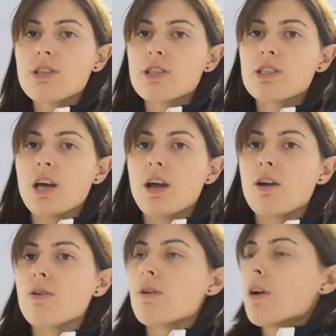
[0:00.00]

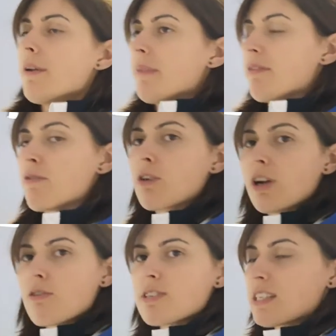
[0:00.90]
So if you've
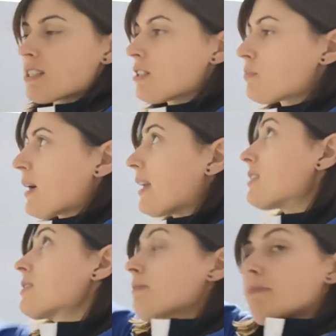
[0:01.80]
got a resistance band